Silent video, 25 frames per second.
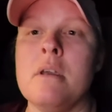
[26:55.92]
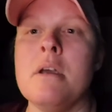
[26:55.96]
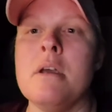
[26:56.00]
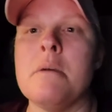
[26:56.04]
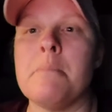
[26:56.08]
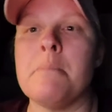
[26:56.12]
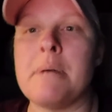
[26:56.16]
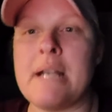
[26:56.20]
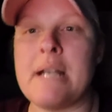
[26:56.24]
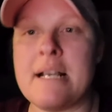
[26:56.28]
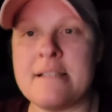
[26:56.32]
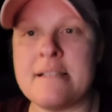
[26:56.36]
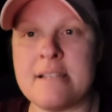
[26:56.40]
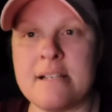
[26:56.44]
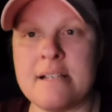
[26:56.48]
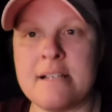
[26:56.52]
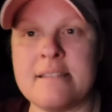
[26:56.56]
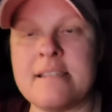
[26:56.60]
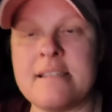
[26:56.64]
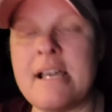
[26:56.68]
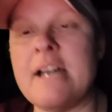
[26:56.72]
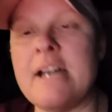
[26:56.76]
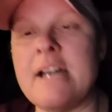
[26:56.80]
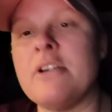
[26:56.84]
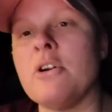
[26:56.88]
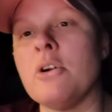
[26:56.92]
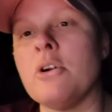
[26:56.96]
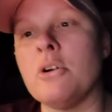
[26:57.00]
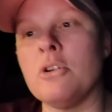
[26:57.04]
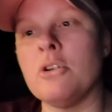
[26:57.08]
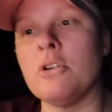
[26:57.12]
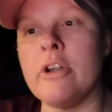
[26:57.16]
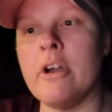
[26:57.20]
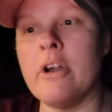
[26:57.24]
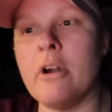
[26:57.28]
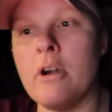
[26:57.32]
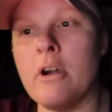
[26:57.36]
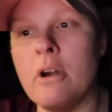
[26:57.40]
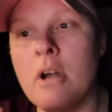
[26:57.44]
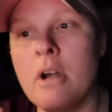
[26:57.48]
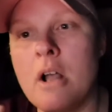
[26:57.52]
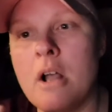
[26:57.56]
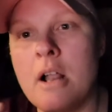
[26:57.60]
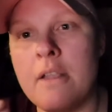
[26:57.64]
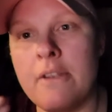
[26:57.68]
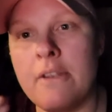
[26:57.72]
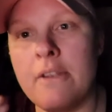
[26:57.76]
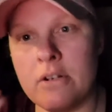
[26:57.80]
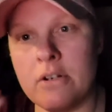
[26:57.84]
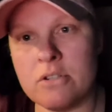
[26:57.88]
but as i said earlier
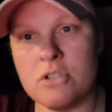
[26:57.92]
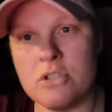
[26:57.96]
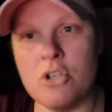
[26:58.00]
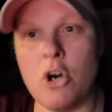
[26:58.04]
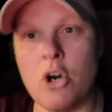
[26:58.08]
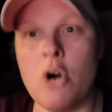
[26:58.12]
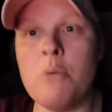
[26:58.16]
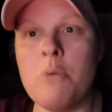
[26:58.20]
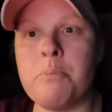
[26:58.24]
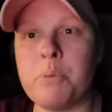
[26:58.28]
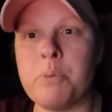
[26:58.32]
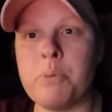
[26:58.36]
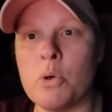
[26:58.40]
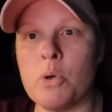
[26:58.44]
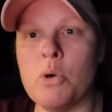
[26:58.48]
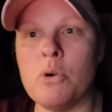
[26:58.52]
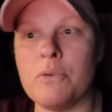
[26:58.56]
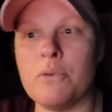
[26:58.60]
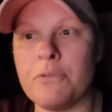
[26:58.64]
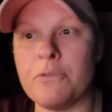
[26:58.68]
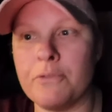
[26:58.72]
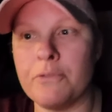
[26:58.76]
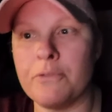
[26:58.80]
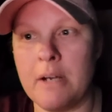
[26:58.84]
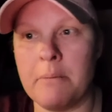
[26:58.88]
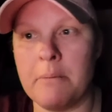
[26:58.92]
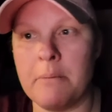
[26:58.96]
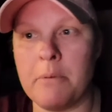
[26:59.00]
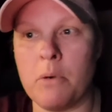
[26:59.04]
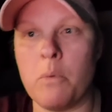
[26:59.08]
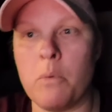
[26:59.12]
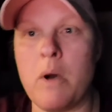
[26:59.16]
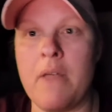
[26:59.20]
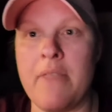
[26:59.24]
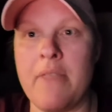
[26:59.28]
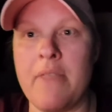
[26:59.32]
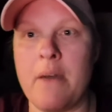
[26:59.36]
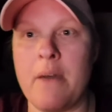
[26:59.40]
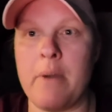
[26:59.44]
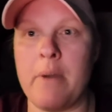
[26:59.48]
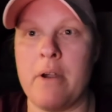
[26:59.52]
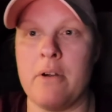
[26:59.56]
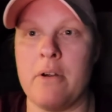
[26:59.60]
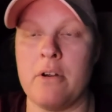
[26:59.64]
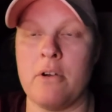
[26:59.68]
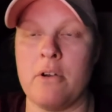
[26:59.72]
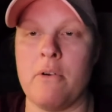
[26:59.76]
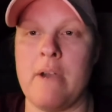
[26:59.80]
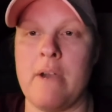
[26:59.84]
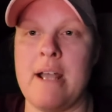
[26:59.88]
there is no proof number one that we are
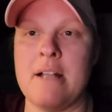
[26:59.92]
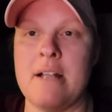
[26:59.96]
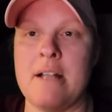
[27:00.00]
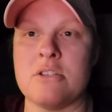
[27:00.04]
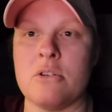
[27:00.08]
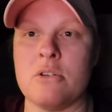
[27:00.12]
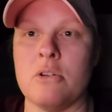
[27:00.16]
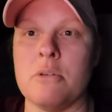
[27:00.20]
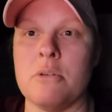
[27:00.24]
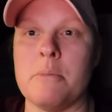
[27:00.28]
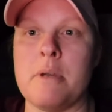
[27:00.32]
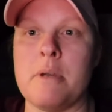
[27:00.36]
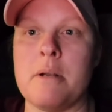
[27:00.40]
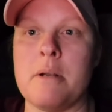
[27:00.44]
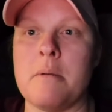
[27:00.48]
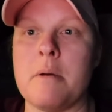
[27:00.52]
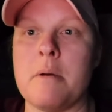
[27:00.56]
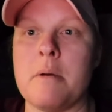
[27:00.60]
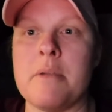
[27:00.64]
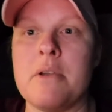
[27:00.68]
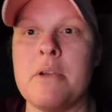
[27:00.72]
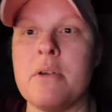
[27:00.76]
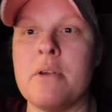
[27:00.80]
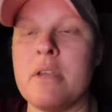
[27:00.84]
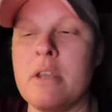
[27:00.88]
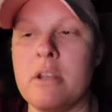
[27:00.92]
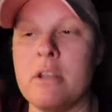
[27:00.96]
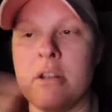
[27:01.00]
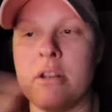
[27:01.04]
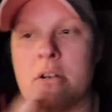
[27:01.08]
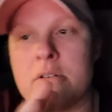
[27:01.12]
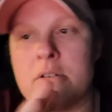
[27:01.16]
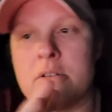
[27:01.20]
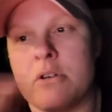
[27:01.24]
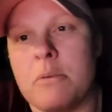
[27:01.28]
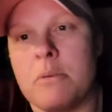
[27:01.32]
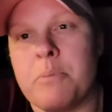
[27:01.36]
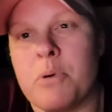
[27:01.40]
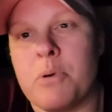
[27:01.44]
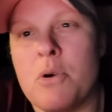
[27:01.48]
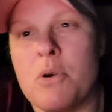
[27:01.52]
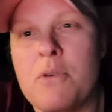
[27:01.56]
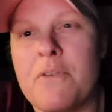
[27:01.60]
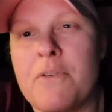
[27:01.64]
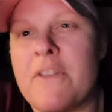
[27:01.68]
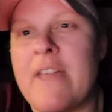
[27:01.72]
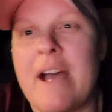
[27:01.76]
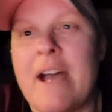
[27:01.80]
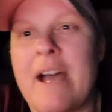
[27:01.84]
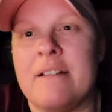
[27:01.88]
in a grand solar minimum you, there's no
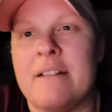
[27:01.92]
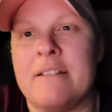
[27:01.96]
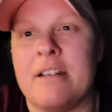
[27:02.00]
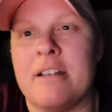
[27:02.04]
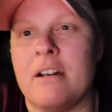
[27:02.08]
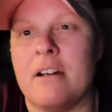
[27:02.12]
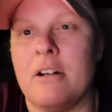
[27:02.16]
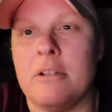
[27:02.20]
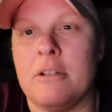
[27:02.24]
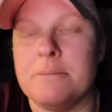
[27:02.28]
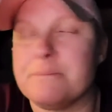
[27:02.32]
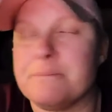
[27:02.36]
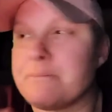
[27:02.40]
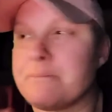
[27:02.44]
proof of that until